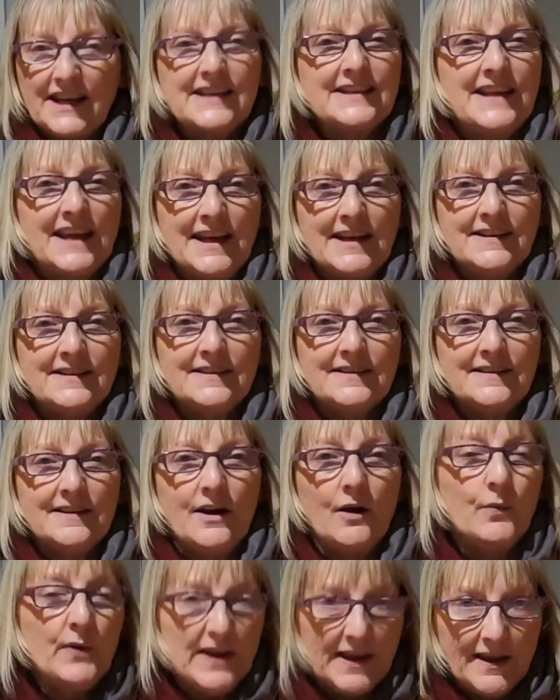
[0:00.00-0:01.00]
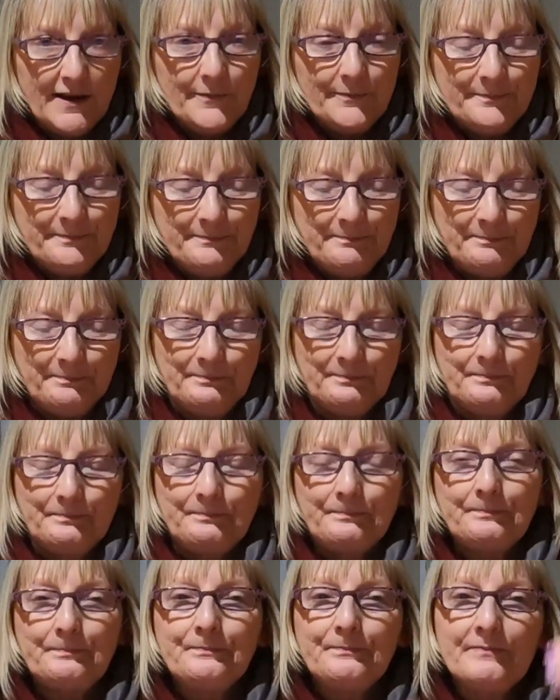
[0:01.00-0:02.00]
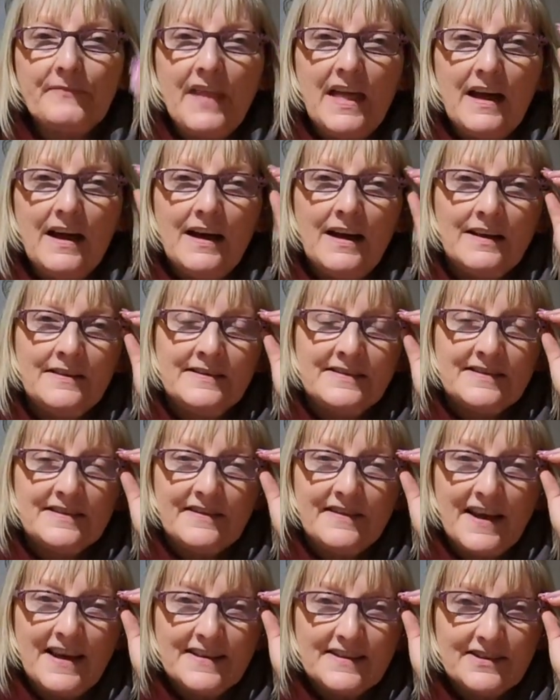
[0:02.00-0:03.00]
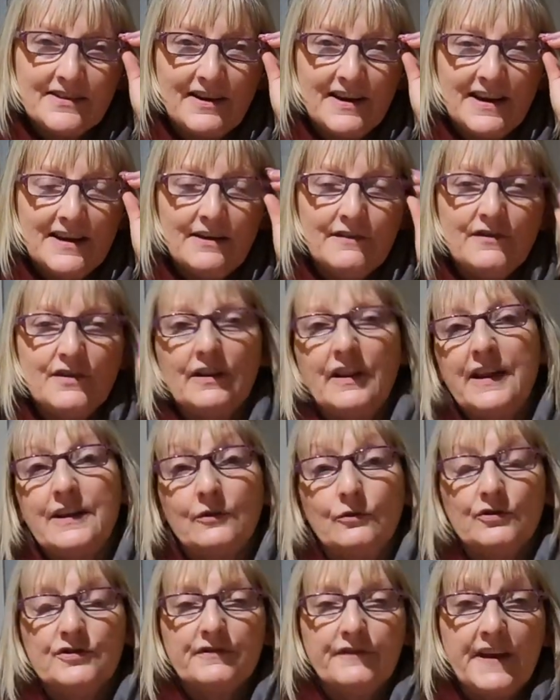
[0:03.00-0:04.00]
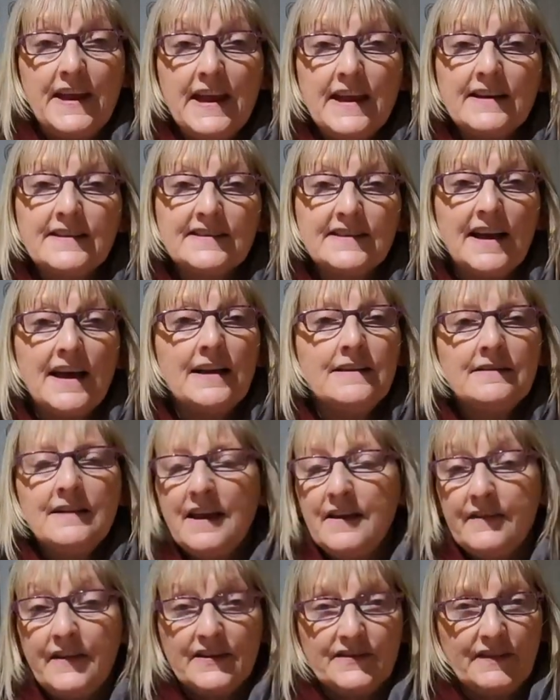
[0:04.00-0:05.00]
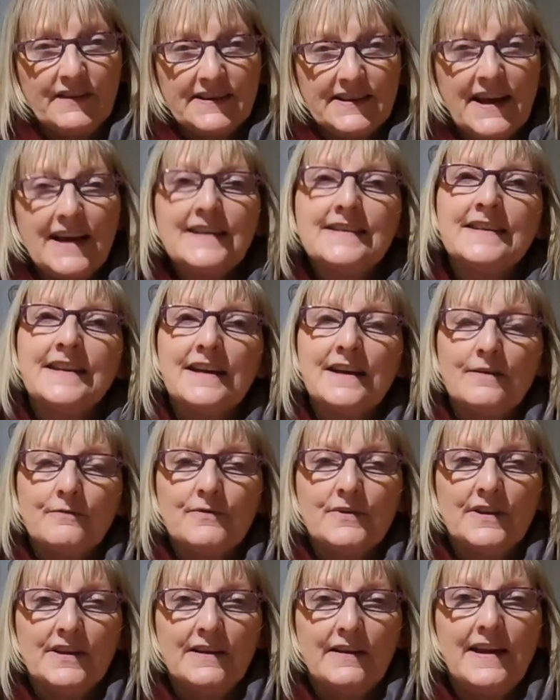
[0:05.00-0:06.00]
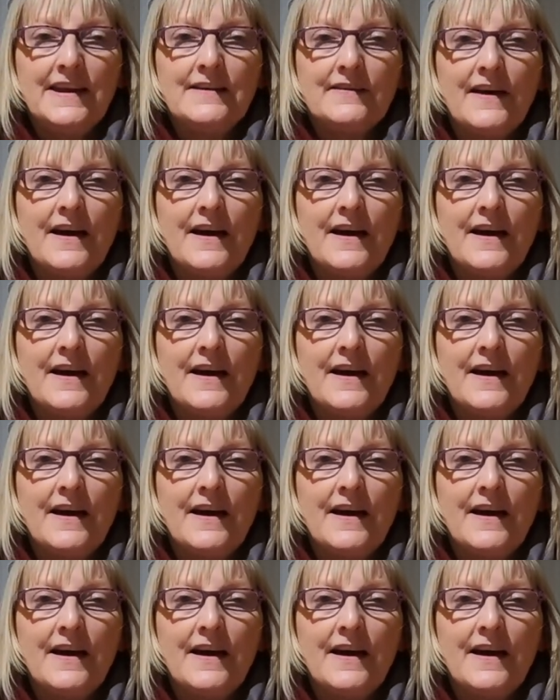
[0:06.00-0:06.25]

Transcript: eggs a week. And that's great if you like lots of eggs, and that's fantastic. I really like